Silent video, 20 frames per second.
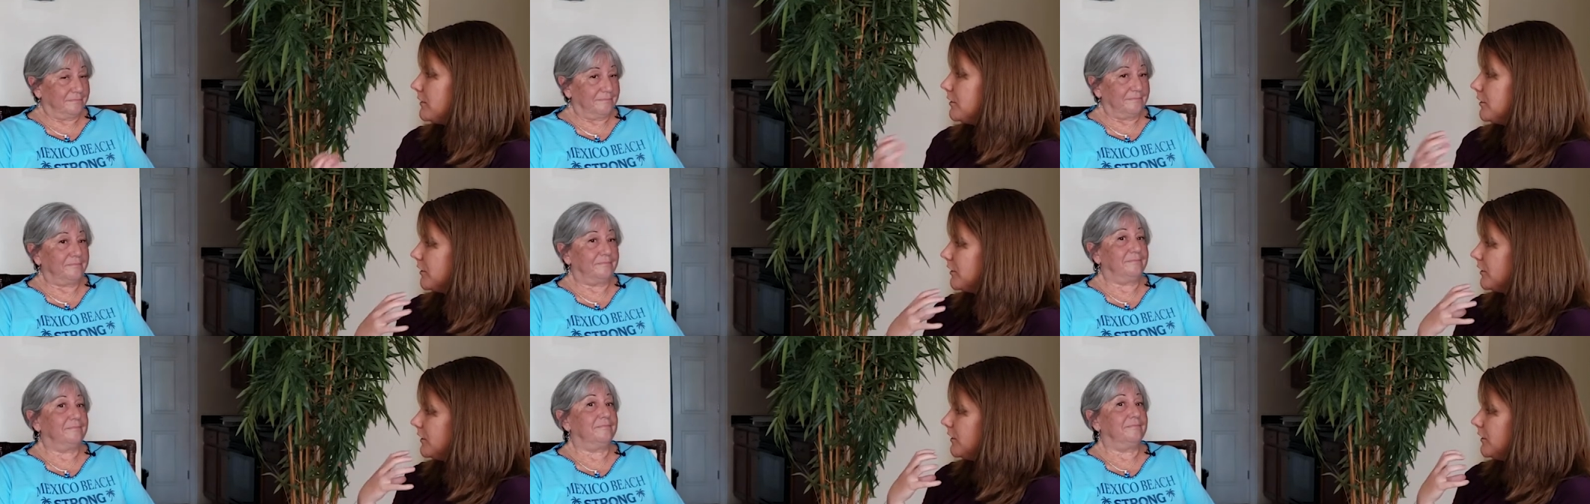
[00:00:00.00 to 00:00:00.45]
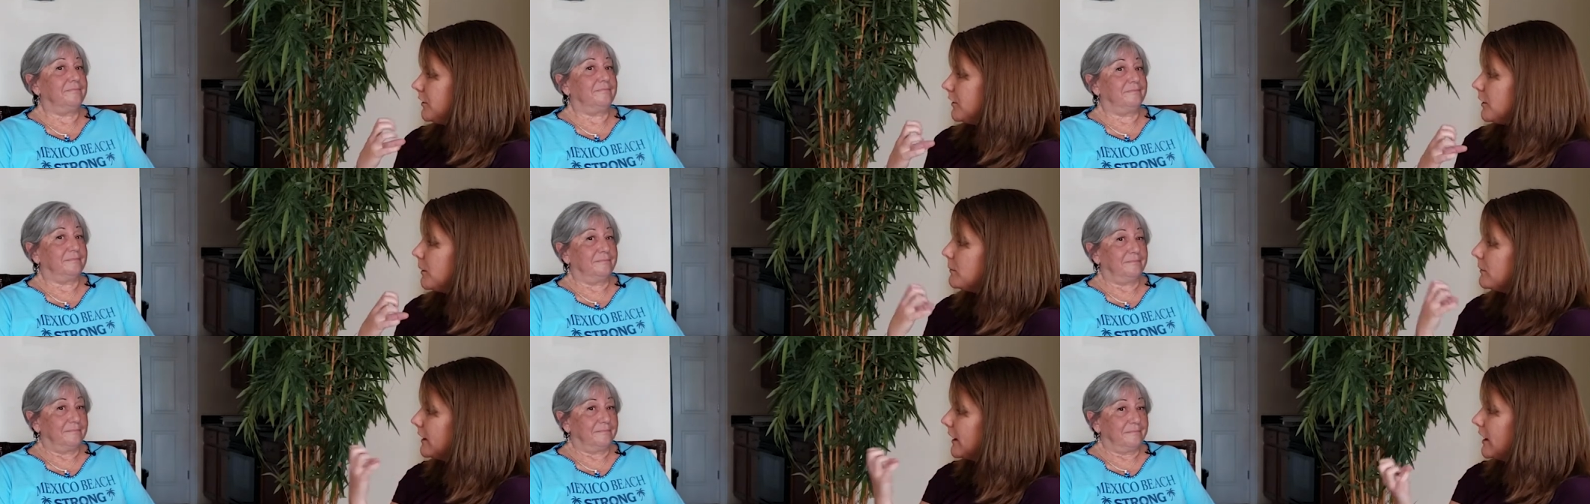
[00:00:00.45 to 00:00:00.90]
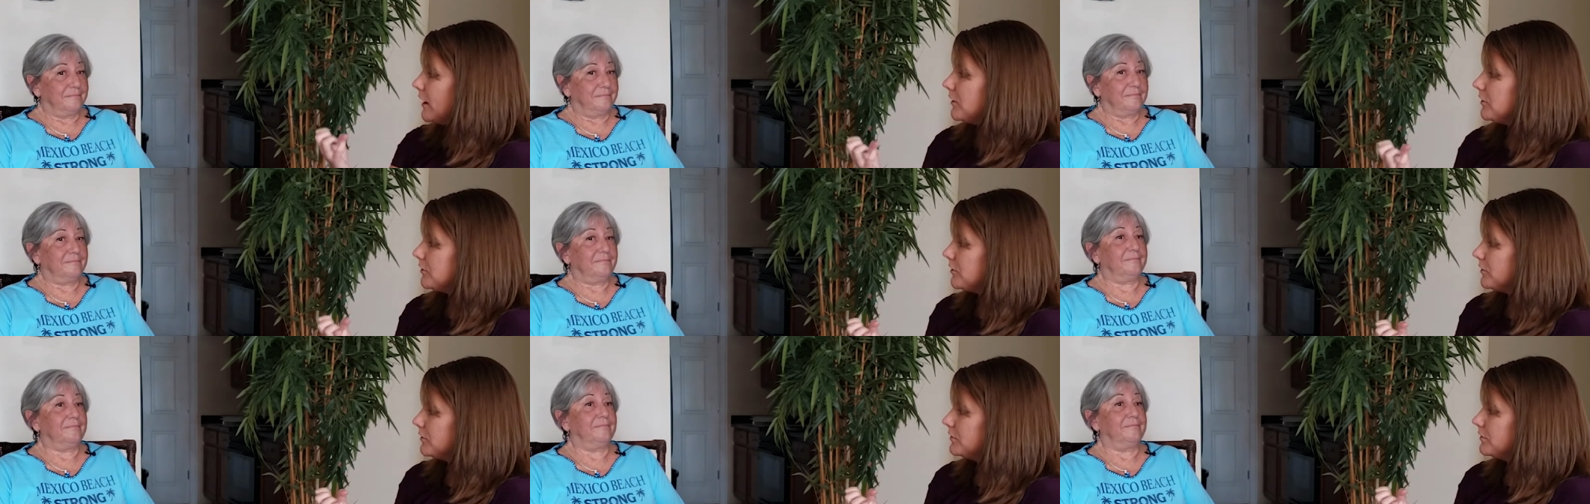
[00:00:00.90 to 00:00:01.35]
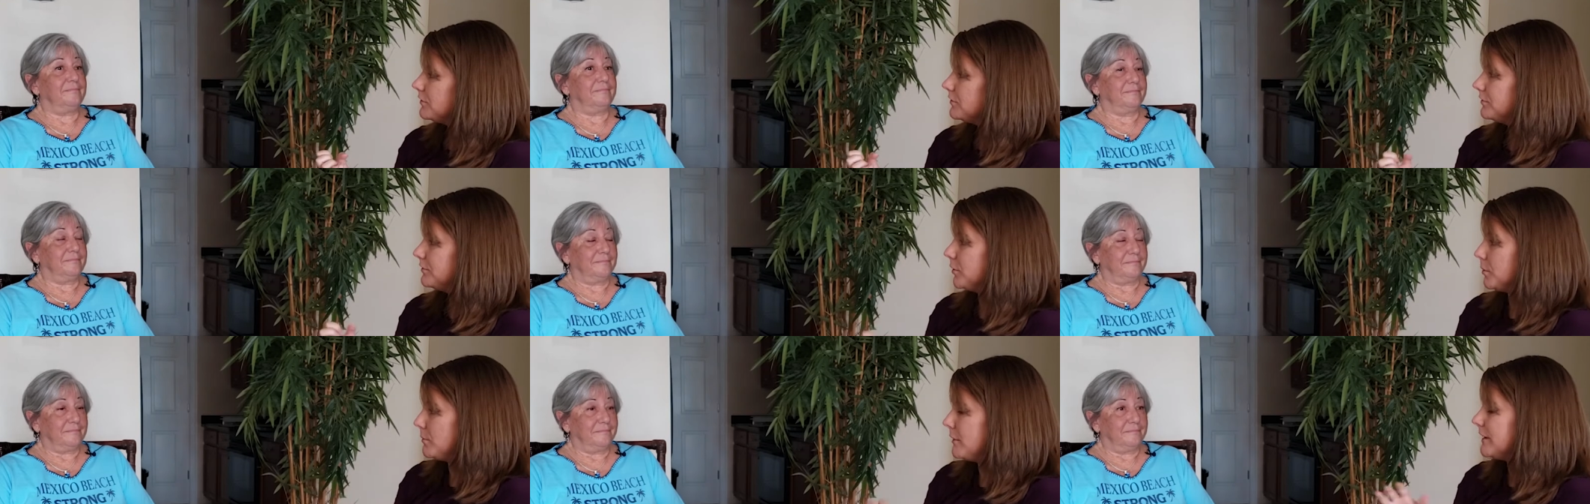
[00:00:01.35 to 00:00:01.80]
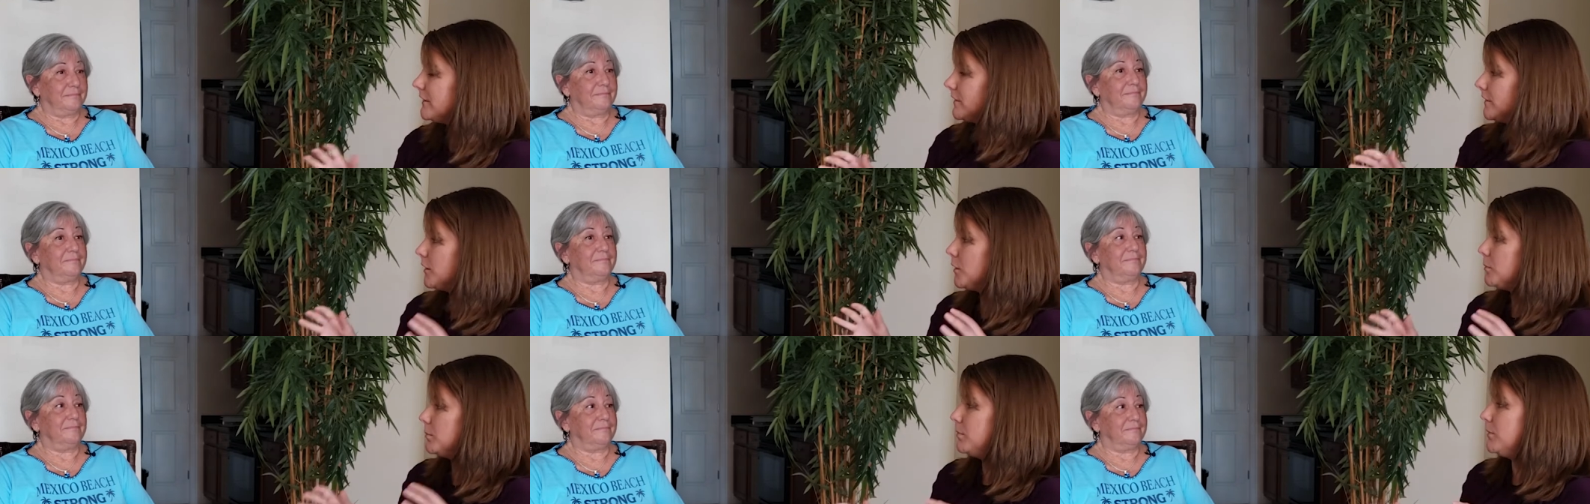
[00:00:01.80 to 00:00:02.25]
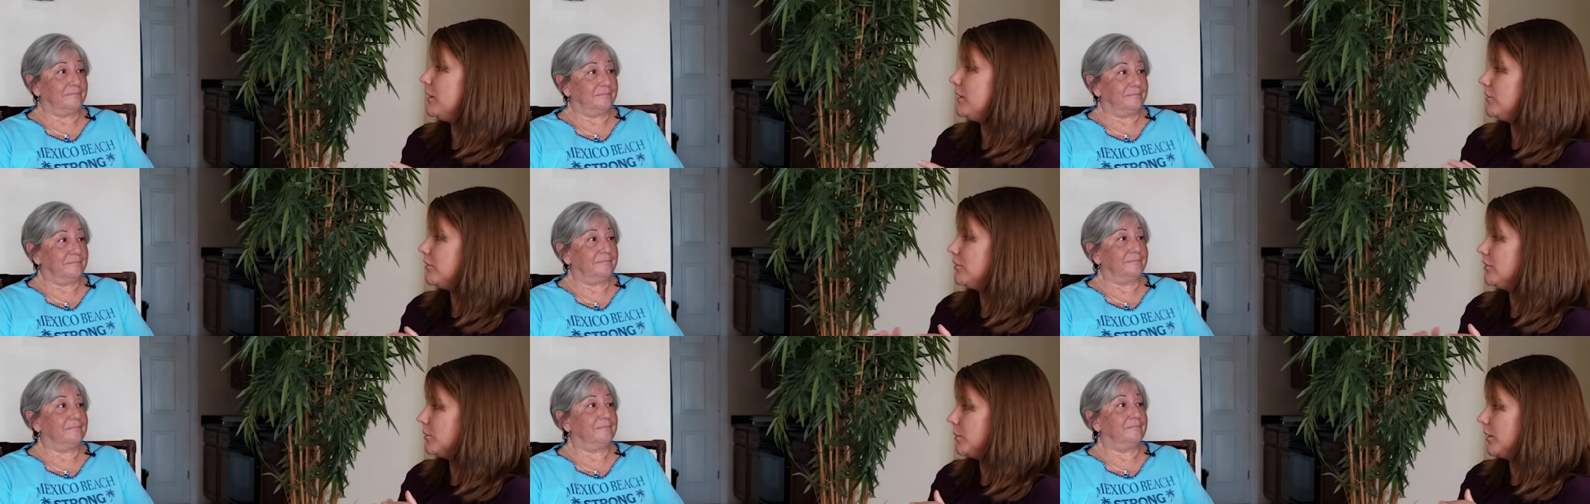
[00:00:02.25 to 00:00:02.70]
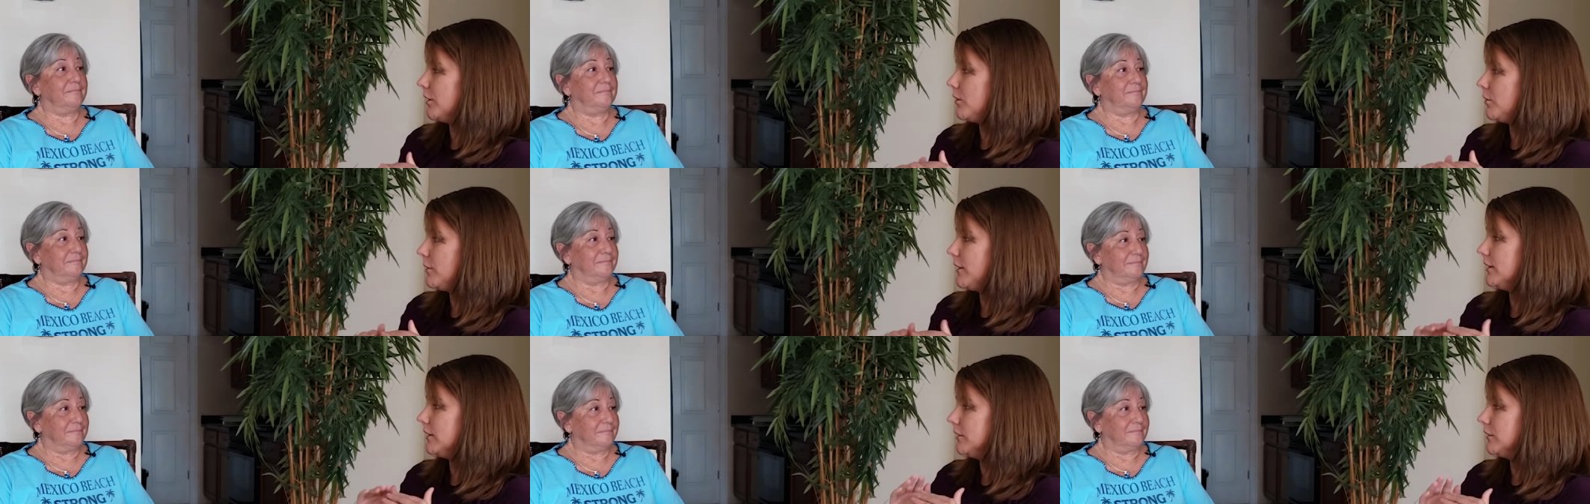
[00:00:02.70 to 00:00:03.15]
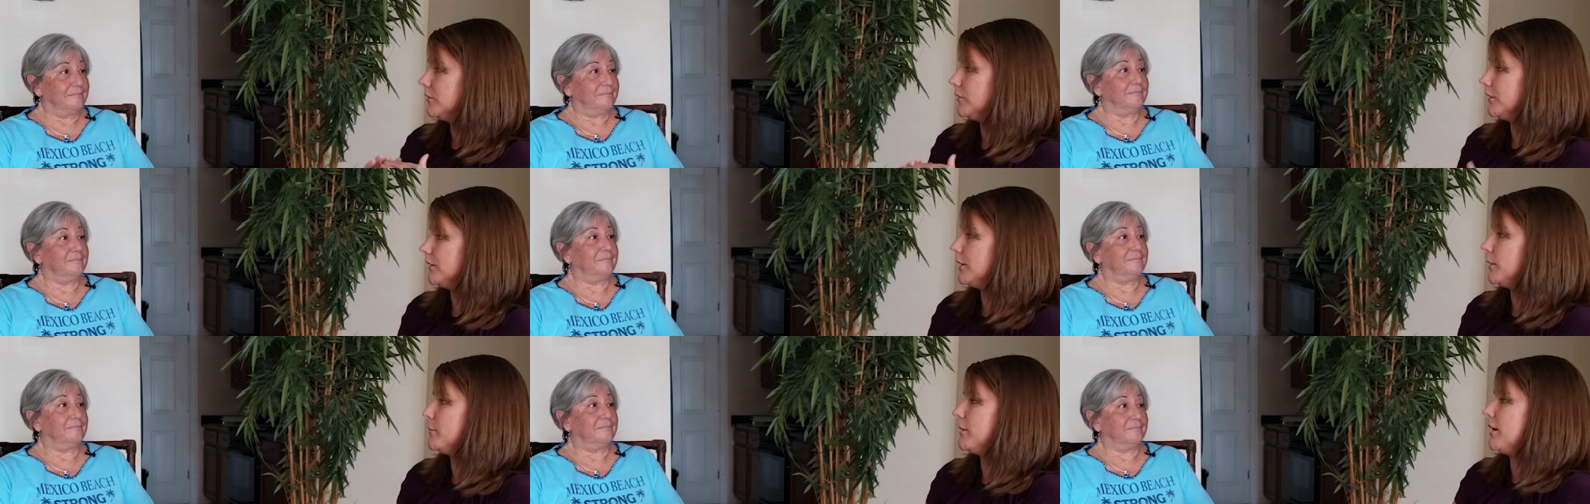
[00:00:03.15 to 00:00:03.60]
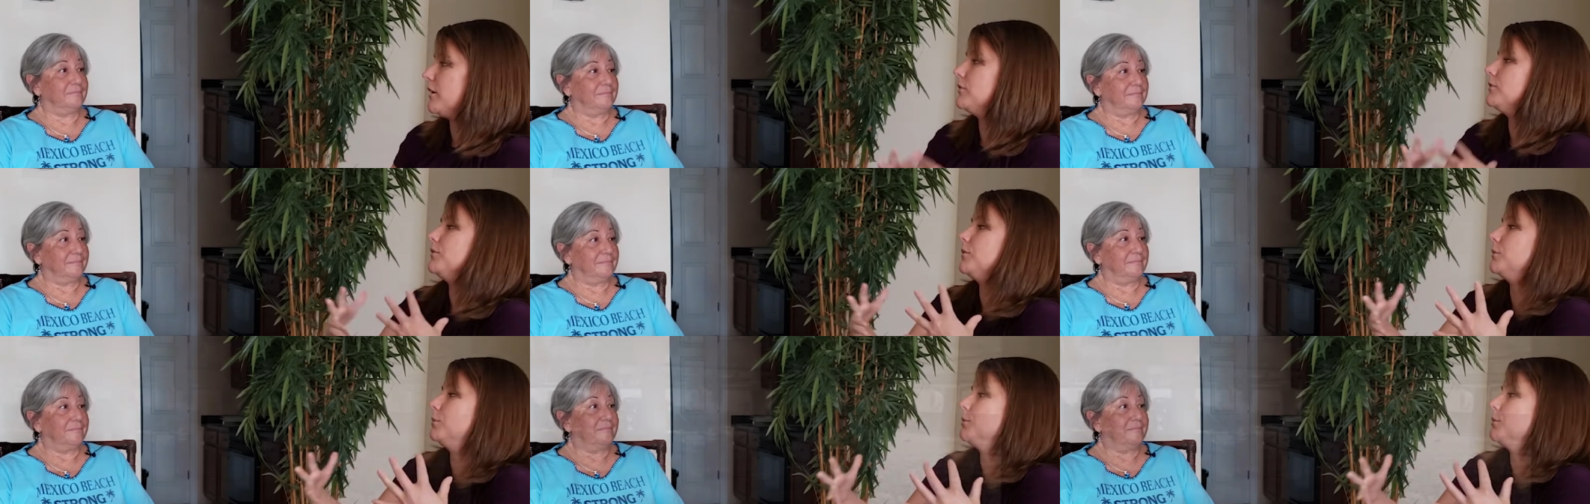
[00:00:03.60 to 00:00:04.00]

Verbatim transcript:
Speaker 1: You're, you're coming out of, for Mexico Beach, you are quite literally coming out of the